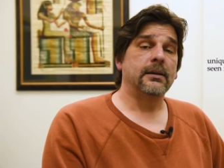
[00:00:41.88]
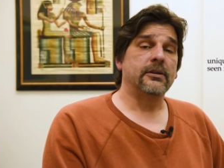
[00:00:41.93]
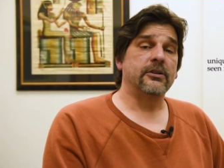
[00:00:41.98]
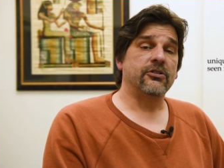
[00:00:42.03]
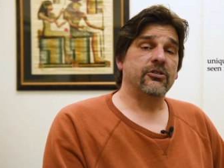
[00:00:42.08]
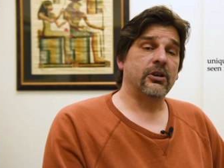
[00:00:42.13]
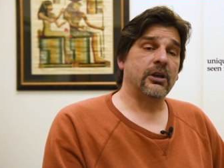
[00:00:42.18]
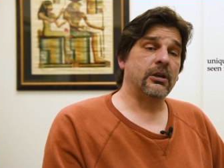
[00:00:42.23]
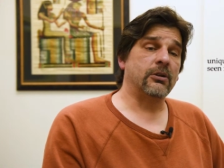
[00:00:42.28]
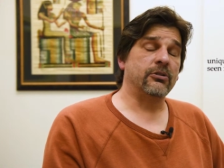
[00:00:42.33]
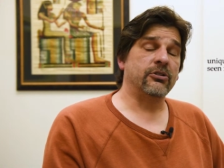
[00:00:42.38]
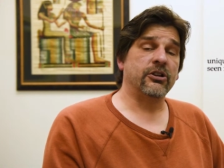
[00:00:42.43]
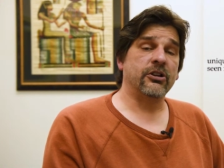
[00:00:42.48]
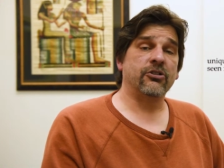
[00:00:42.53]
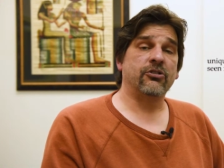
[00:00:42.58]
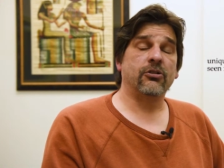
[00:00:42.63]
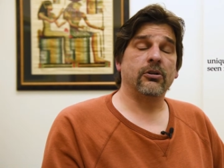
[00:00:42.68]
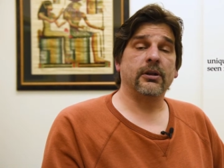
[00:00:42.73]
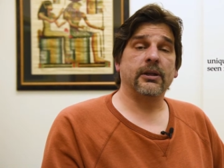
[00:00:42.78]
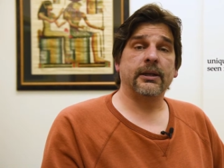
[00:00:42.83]
The shadow
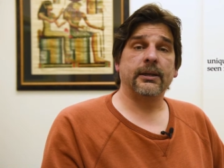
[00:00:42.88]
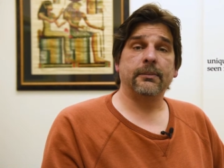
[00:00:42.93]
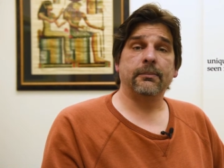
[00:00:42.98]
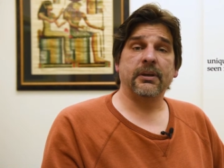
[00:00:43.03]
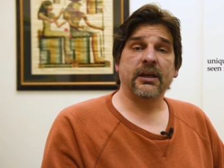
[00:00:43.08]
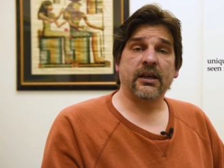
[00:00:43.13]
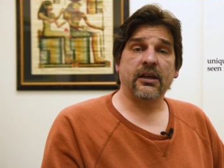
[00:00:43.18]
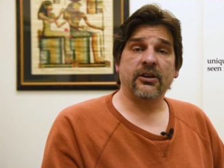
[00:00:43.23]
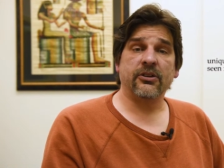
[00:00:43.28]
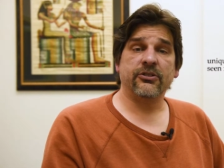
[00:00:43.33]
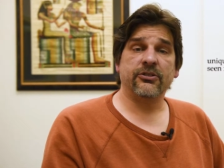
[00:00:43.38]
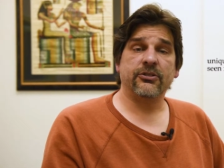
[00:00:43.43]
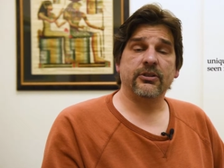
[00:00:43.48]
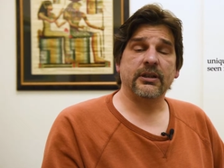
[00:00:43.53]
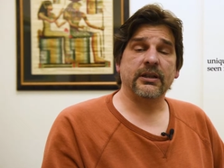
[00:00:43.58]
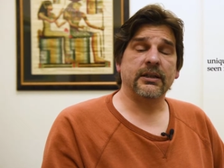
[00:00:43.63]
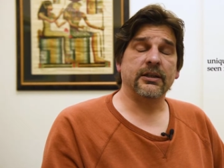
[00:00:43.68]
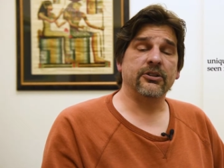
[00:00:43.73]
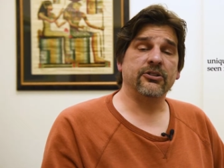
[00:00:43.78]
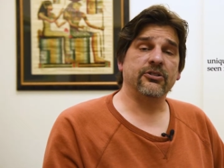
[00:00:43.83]
additionally, because
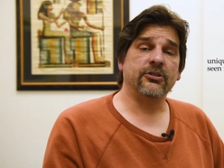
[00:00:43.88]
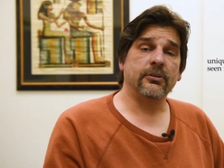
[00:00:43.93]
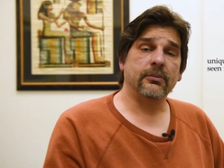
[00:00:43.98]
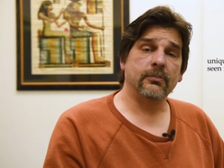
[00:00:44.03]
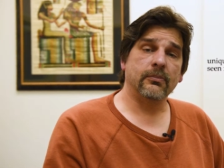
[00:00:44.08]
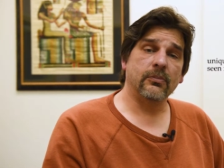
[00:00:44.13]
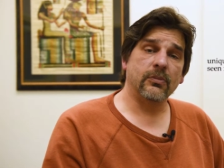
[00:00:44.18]
it is